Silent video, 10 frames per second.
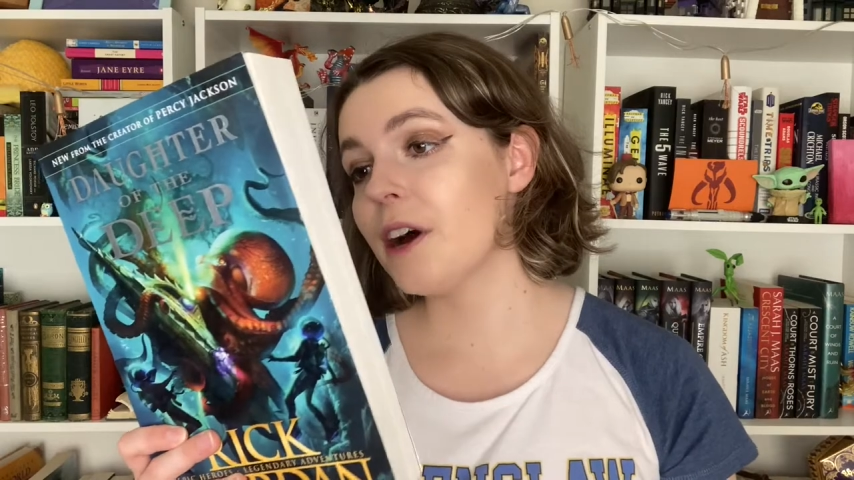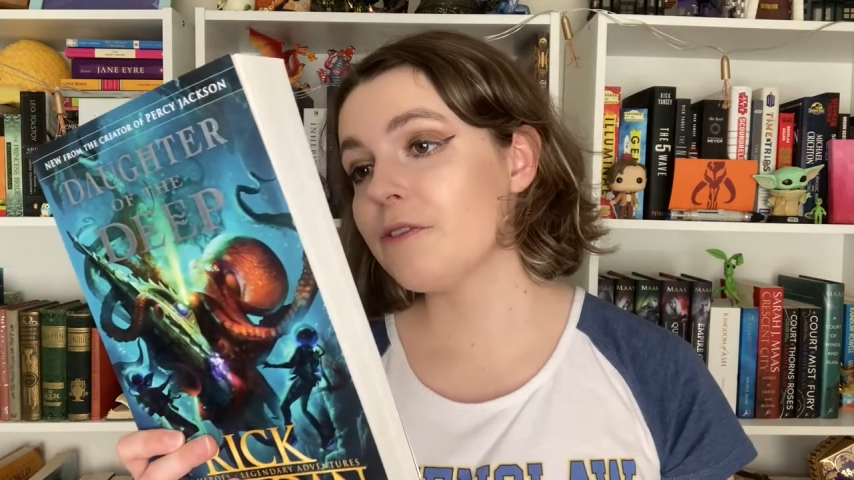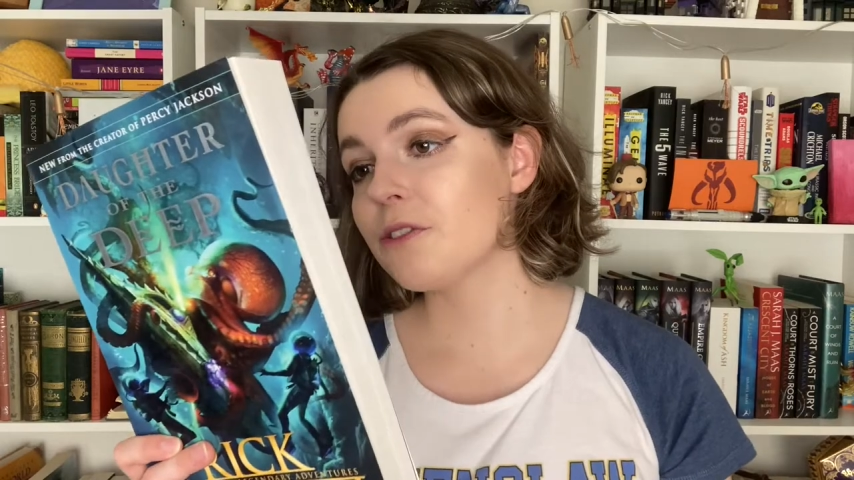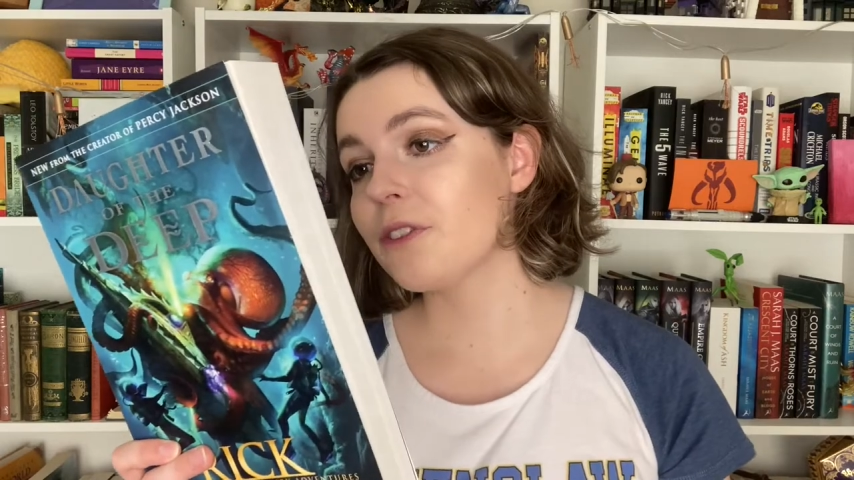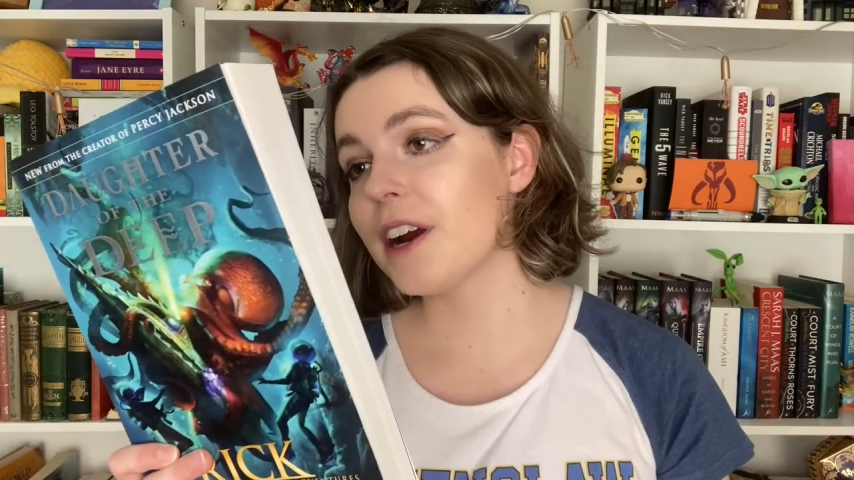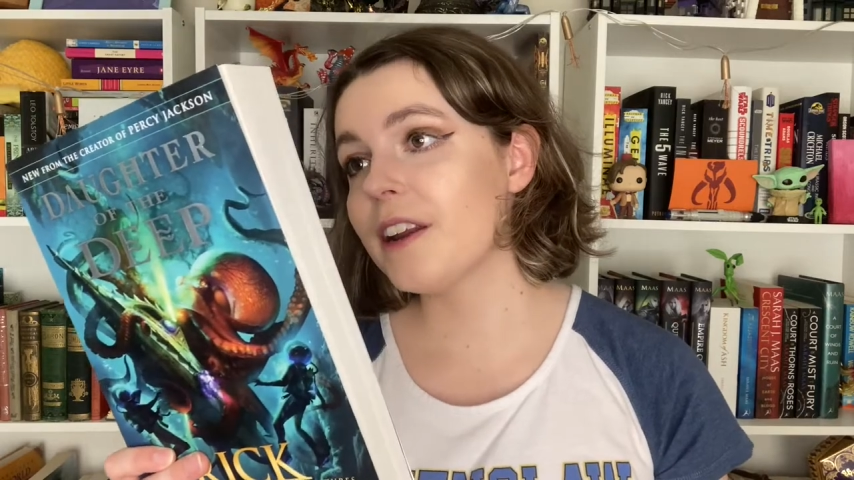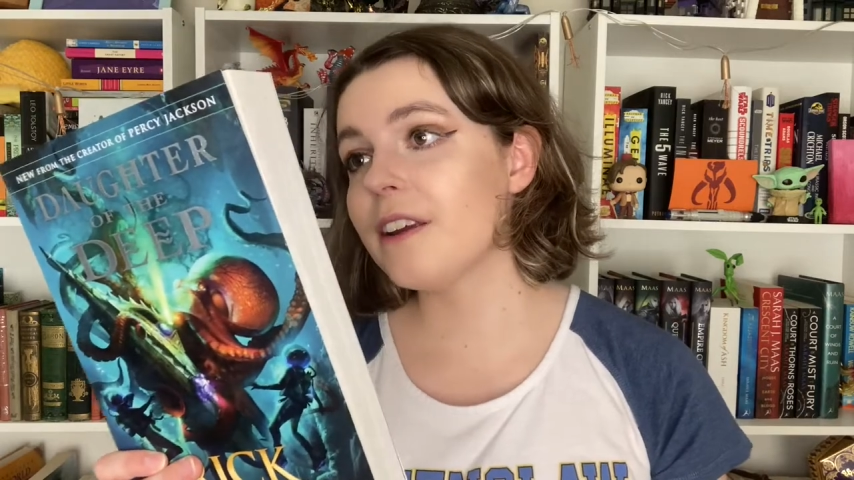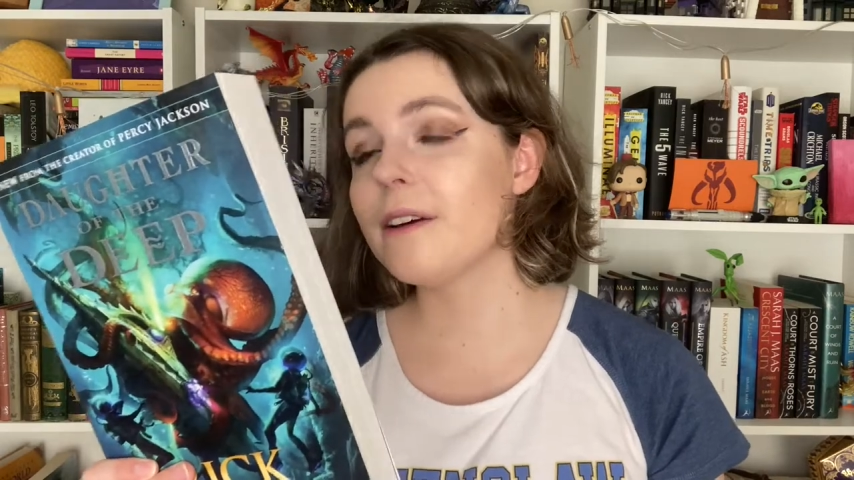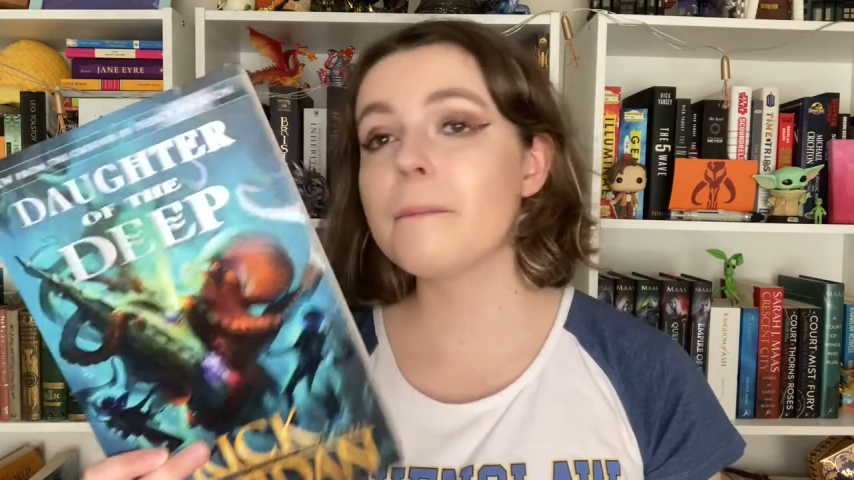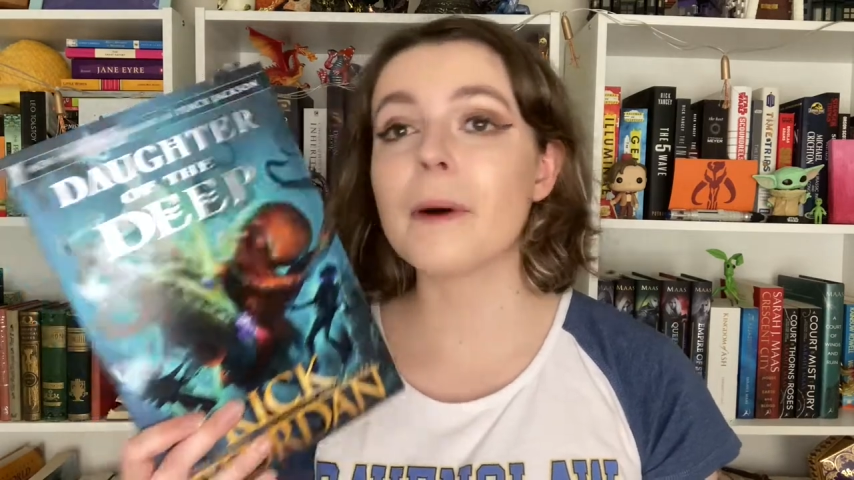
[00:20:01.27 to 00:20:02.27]
have to read
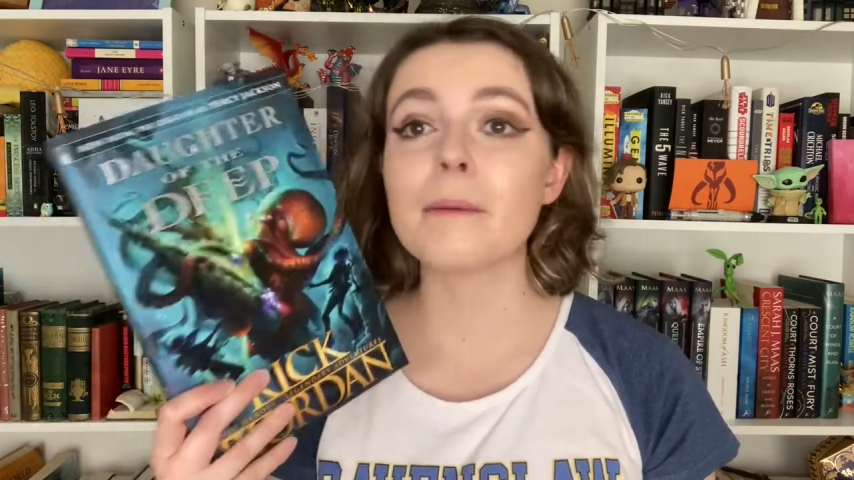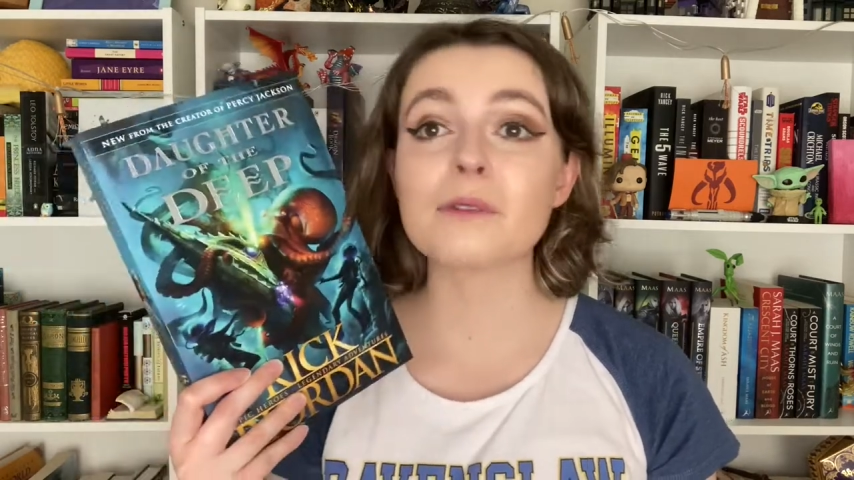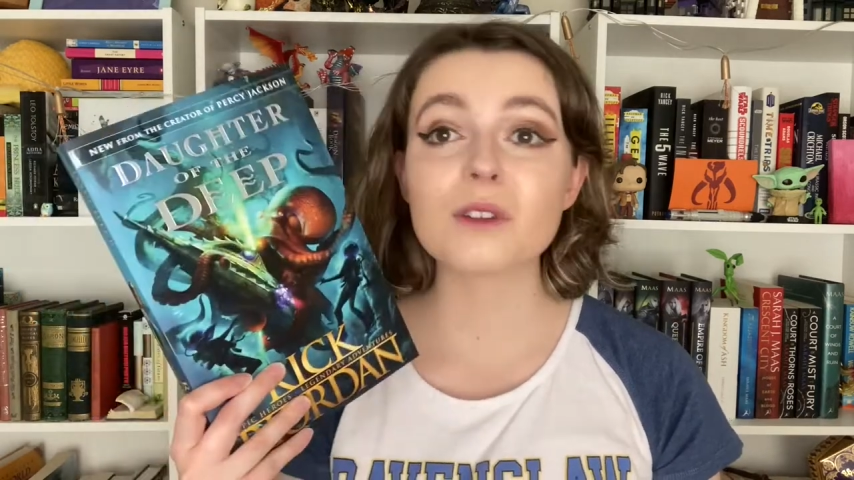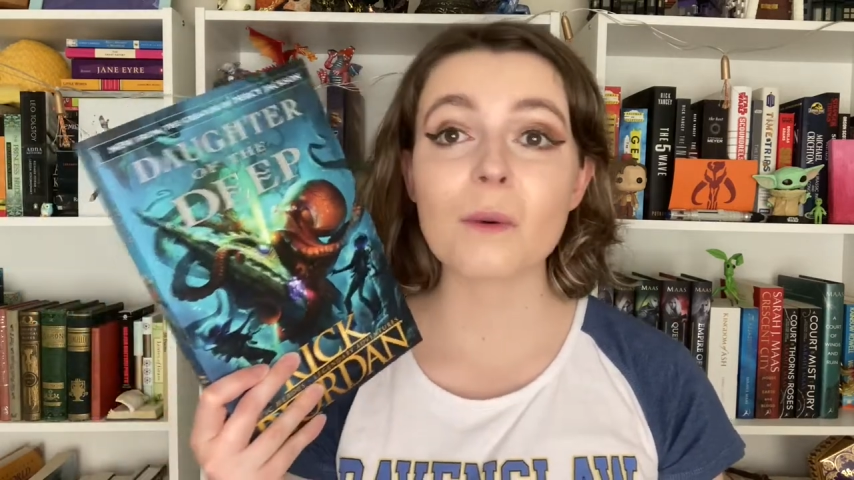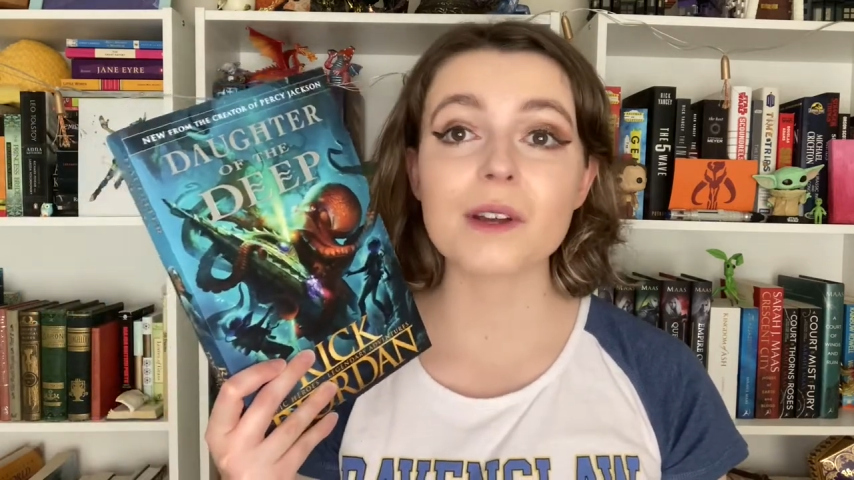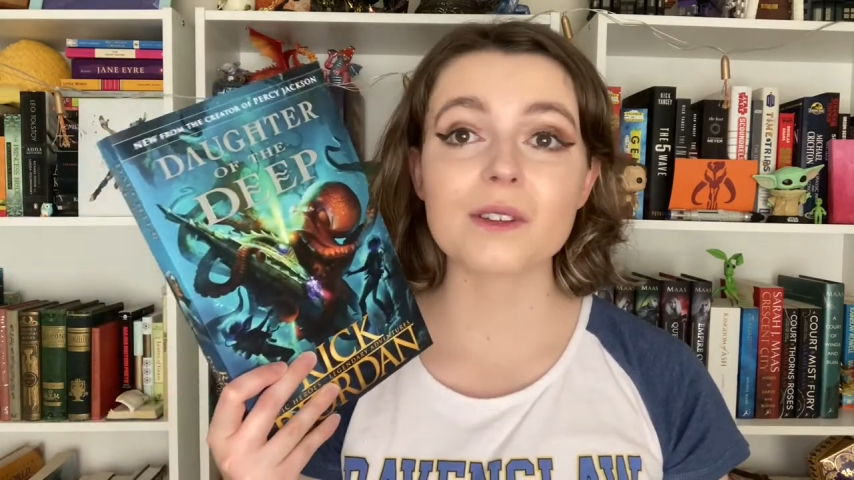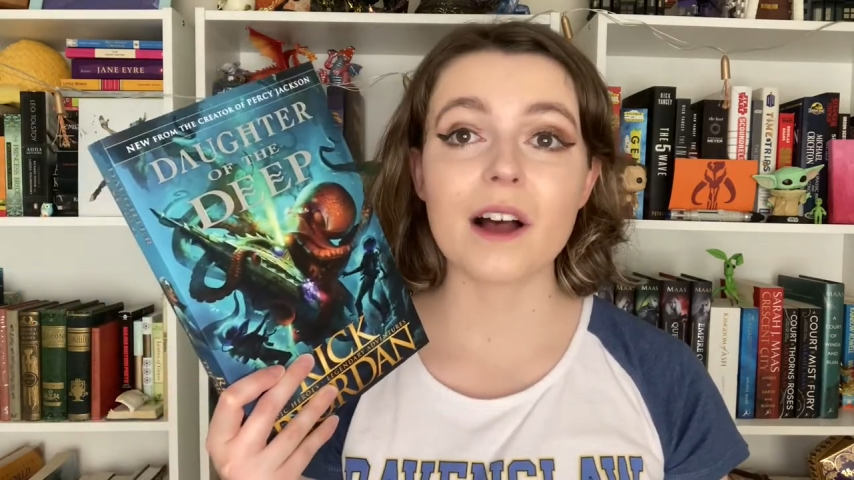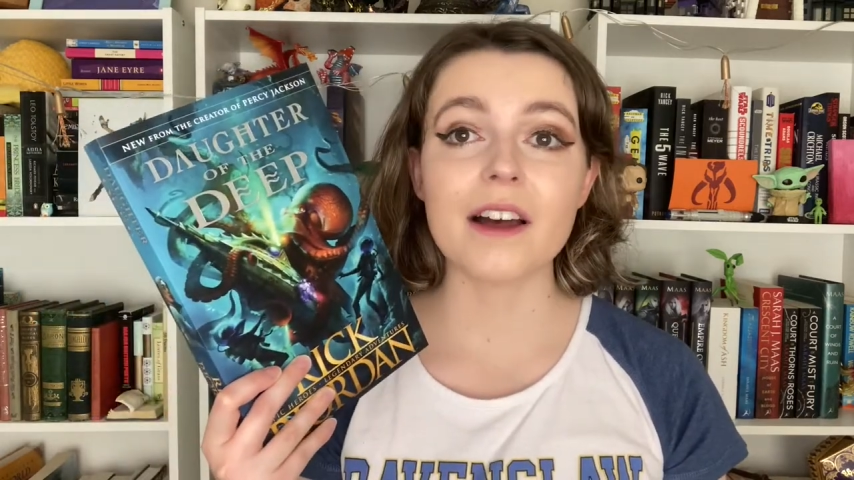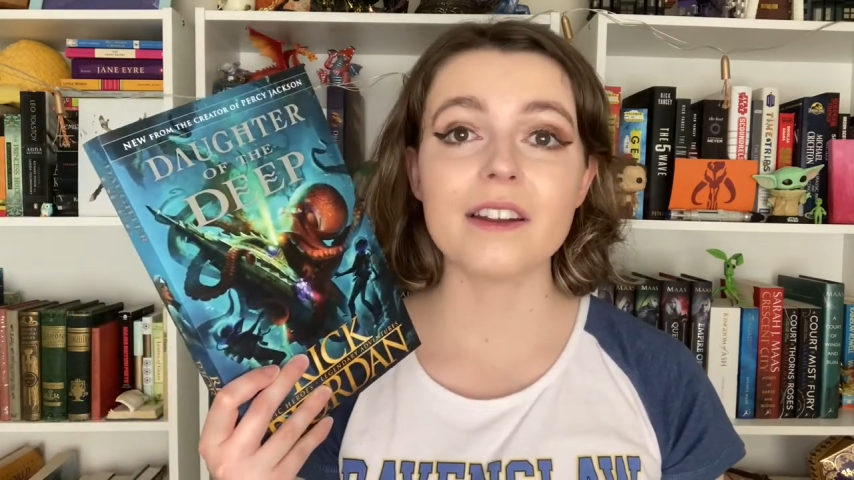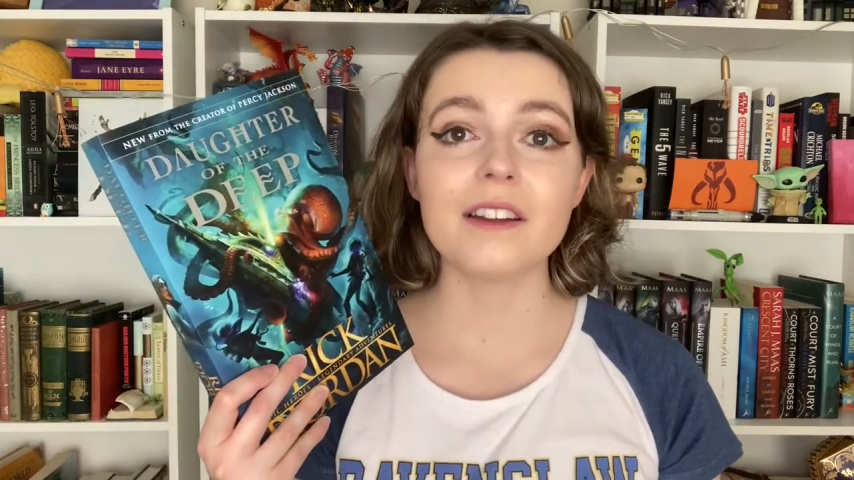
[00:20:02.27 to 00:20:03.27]
it, but I'm so
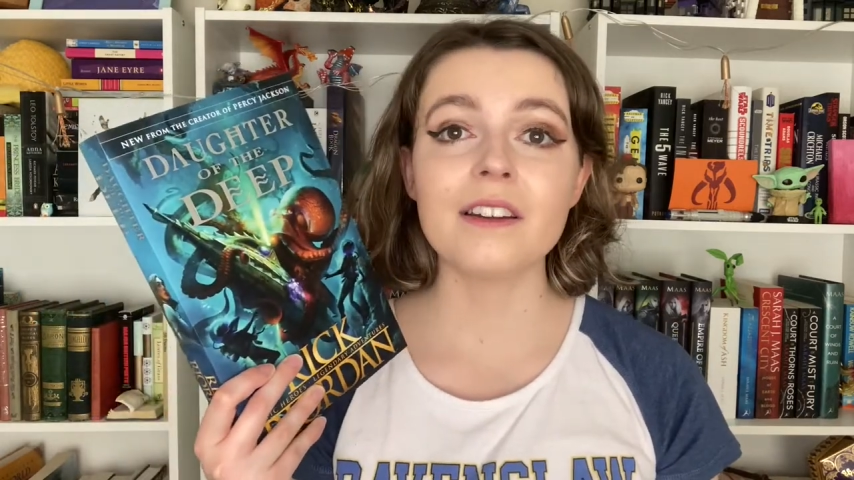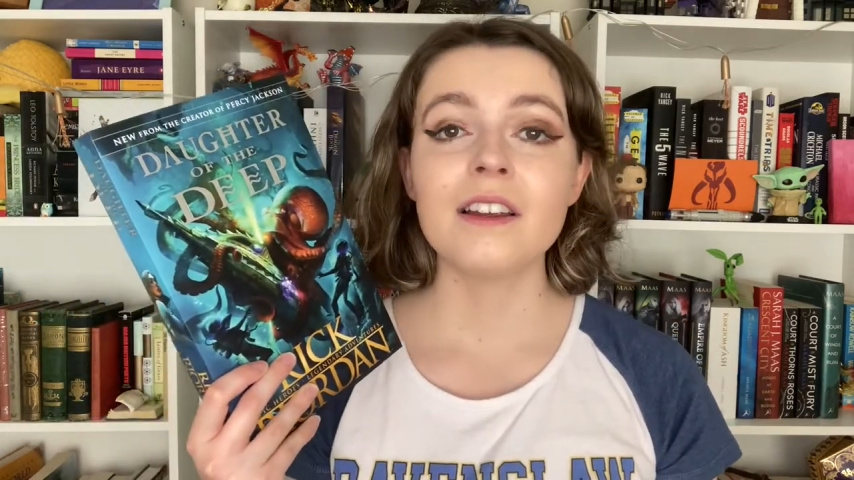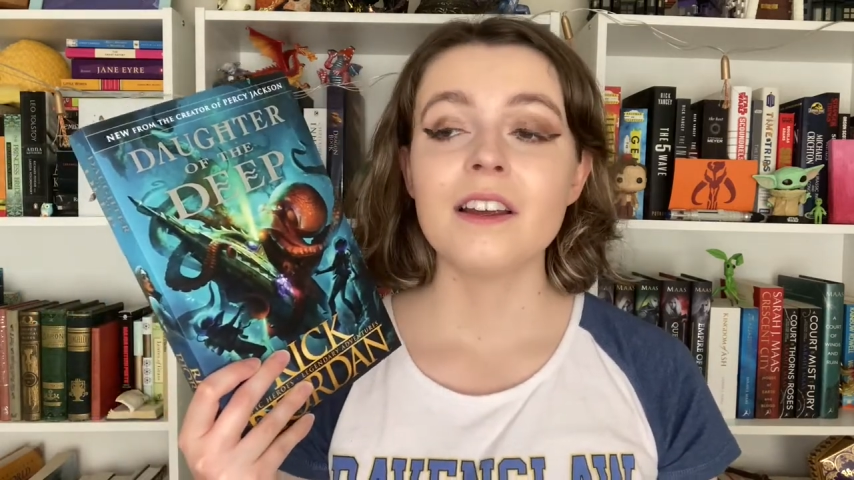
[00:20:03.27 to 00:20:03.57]
excited.